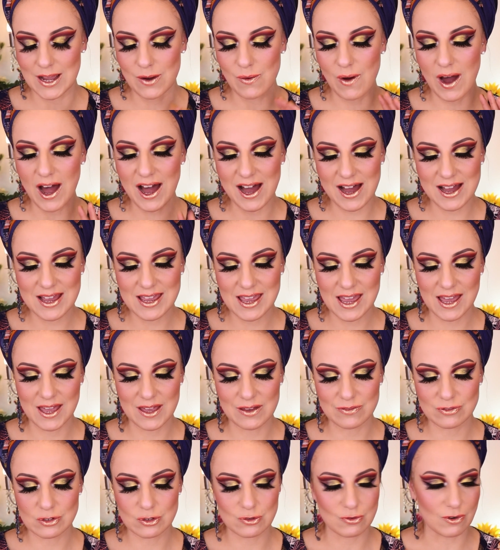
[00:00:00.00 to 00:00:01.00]
Now I
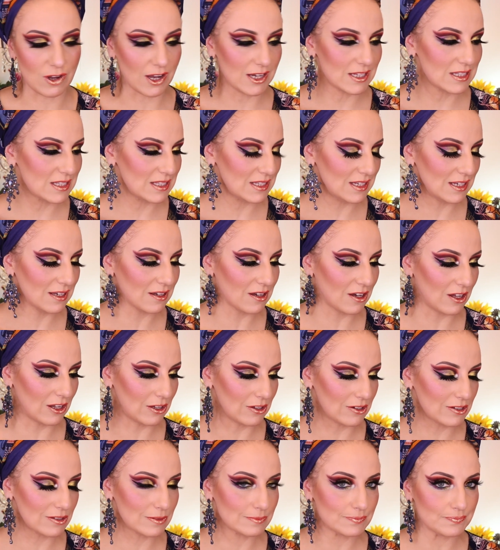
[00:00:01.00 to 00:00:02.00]
have tried
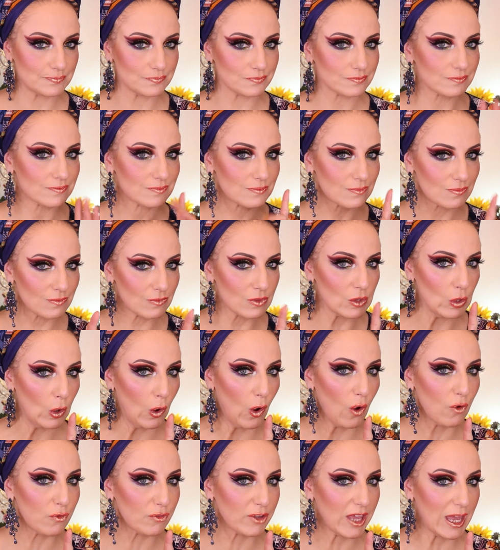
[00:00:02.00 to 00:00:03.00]
CCOLOR
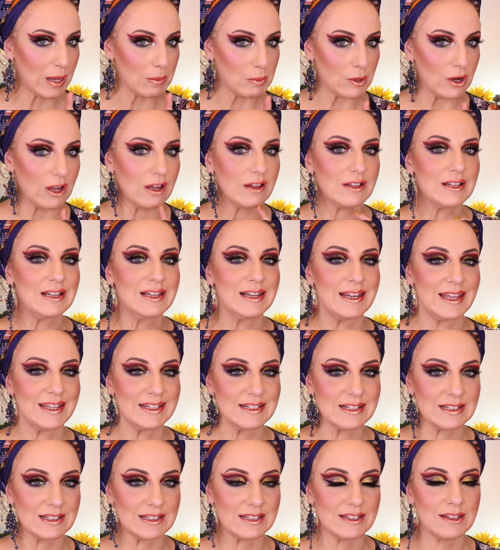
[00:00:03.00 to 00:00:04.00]
off camera
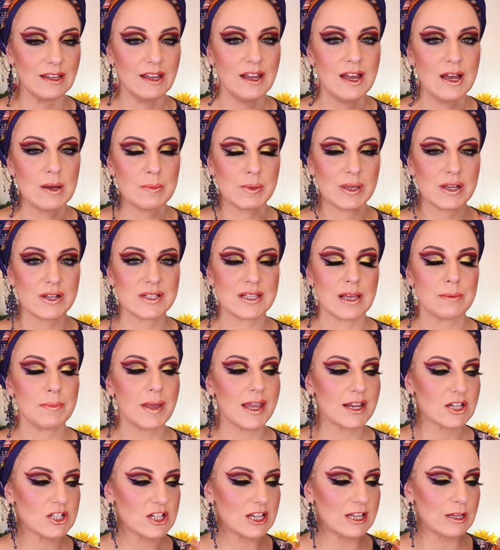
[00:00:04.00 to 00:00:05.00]
lately because
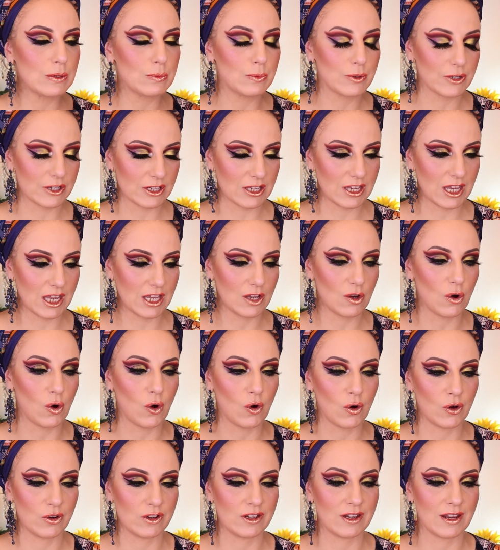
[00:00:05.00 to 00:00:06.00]
I'm actually working
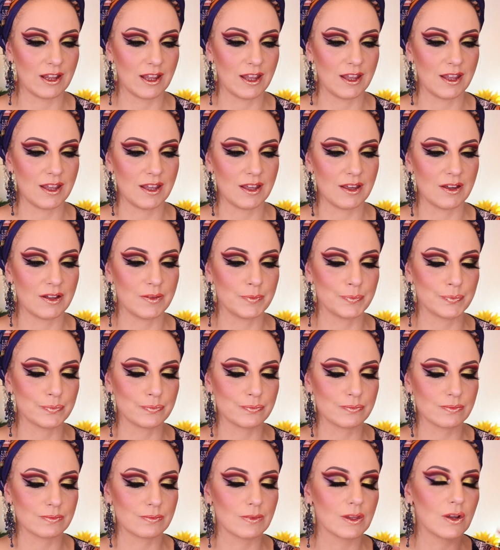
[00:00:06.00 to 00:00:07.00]
on
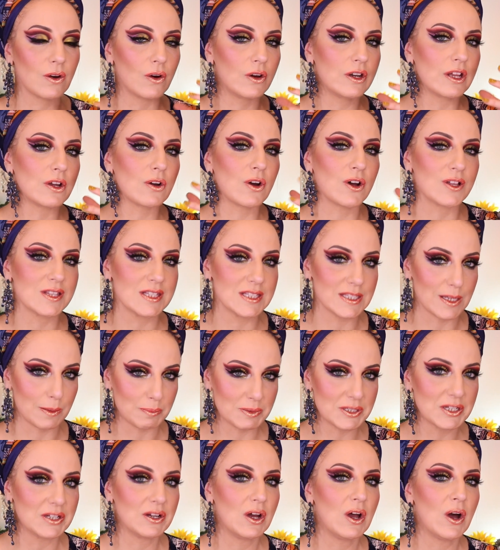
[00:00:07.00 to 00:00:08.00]
a
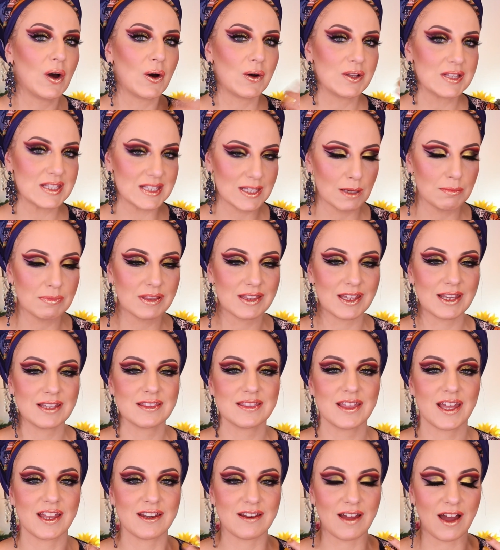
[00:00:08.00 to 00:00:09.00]
concept, on
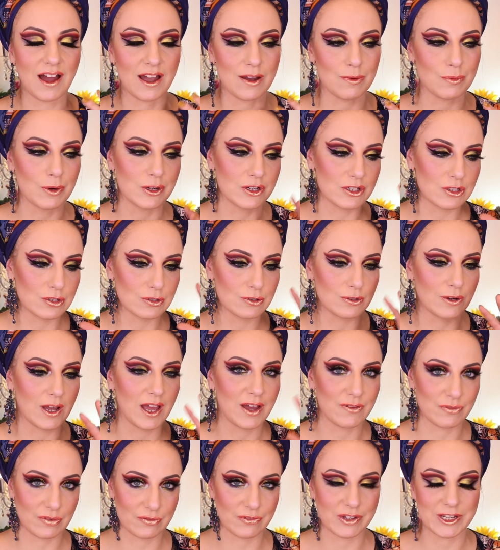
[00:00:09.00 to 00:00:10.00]
something that I want to
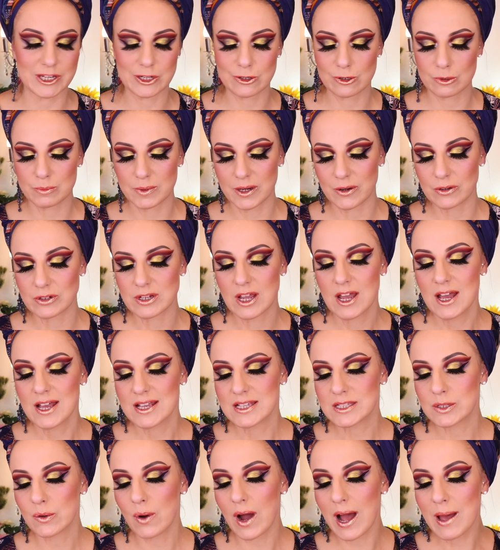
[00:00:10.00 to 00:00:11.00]
have a video about.
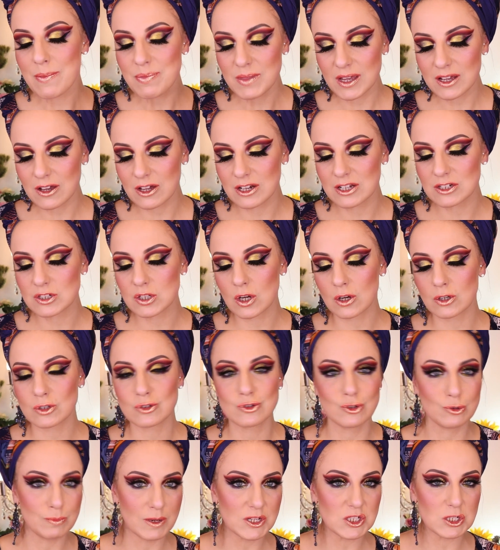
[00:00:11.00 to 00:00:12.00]
So I'm not going to
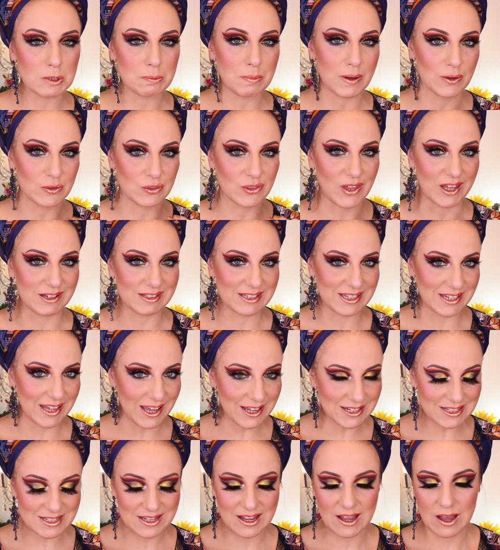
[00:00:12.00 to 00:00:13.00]
talk too much about that
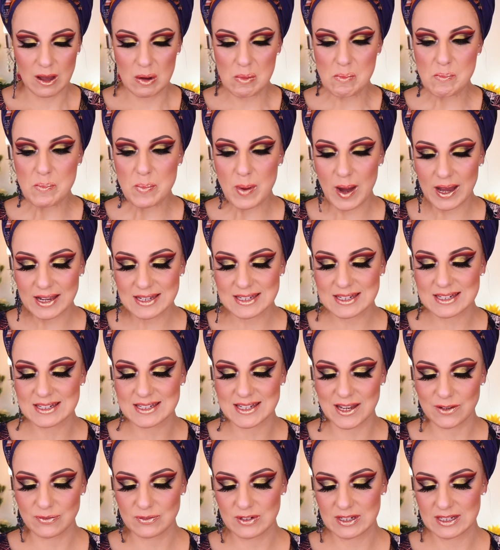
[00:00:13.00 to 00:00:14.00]
yet, but
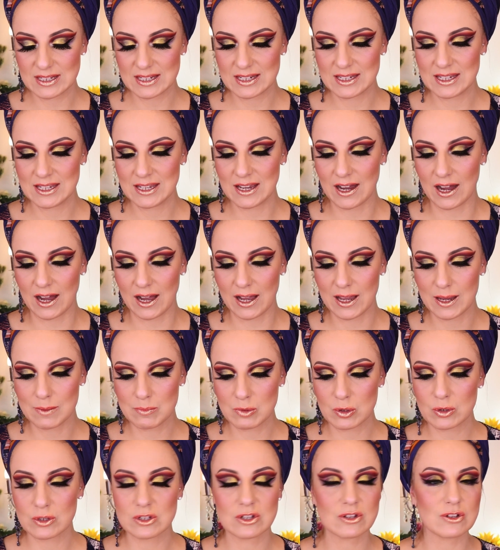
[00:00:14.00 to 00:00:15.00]
definitely
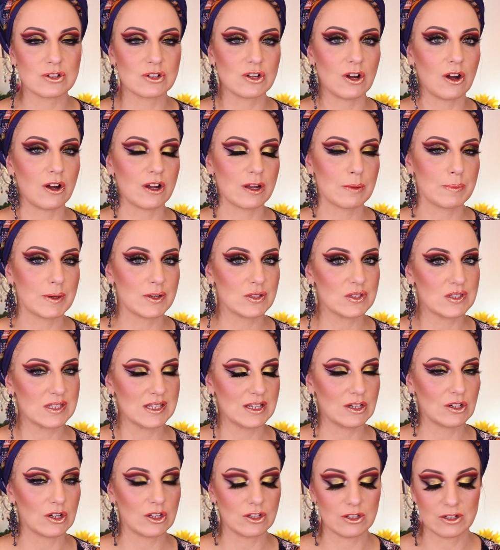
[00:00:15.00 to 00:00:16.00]
I'm going to talk about
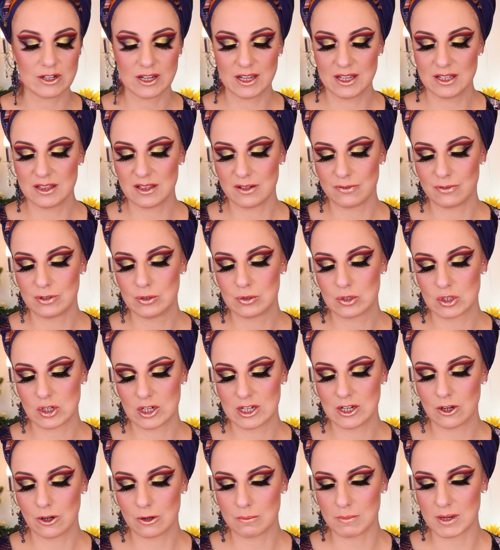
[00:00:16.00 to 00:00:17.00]
CCOLOR in the
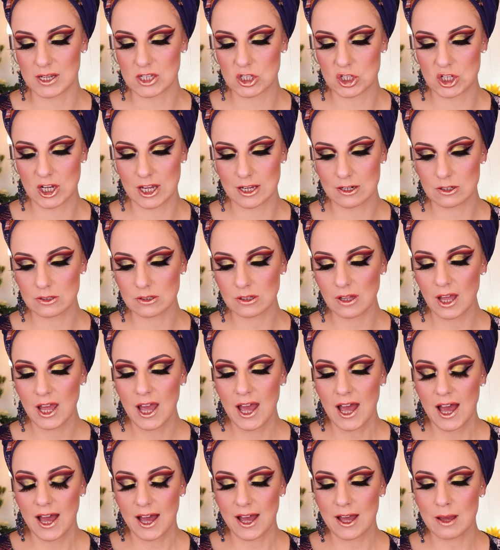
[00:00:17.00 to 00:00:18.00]
future here on my channel,
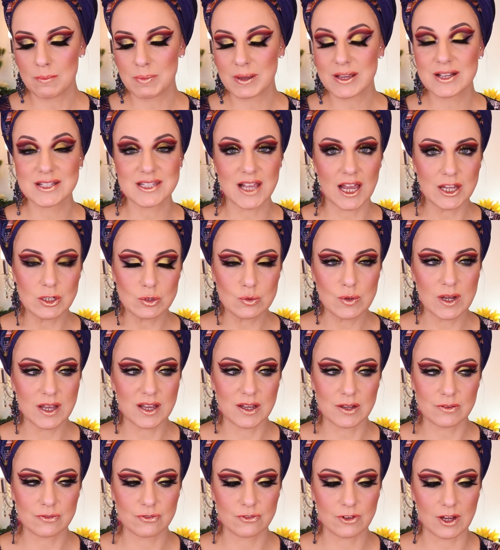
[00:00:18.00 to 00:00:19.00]
because I do
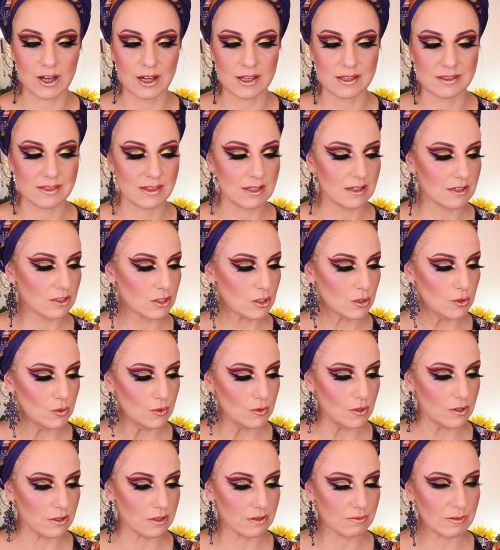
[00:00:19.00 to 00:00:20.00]
have, I think,
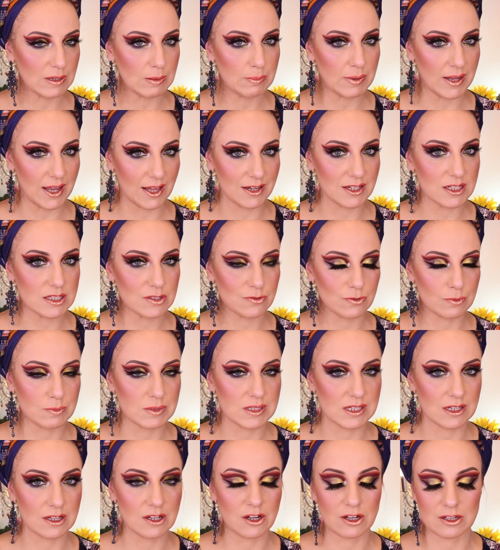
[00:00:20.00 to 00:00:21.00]
2 or 3 palettes from
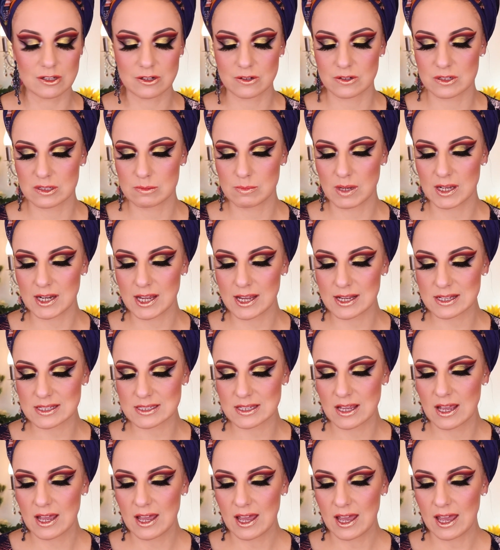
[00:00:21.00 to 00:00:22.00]
CCOLOR
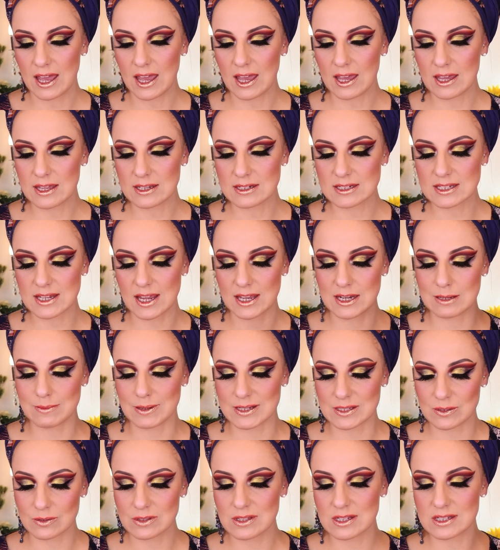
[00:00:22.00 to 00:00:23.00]
Cosmetics. And
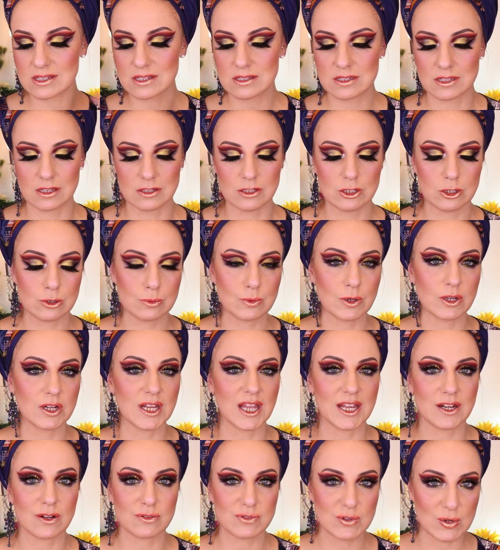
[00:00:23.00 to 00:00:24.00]
anyway, so this is the new
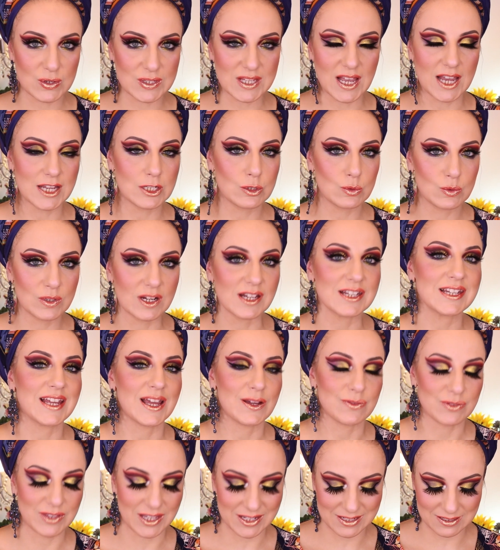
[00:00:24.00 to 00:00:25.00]
one, and of course I do not
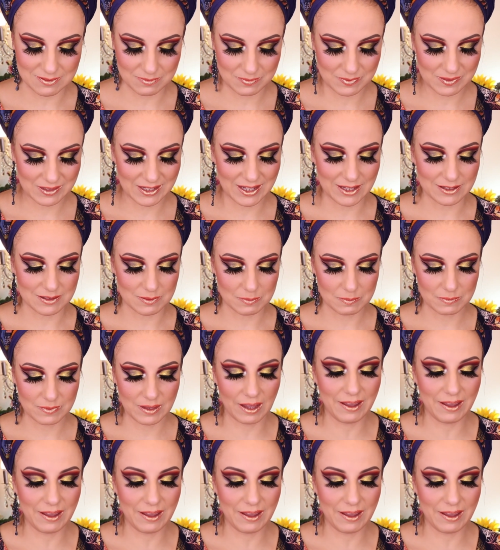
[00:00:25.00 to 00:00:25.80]
have that yet.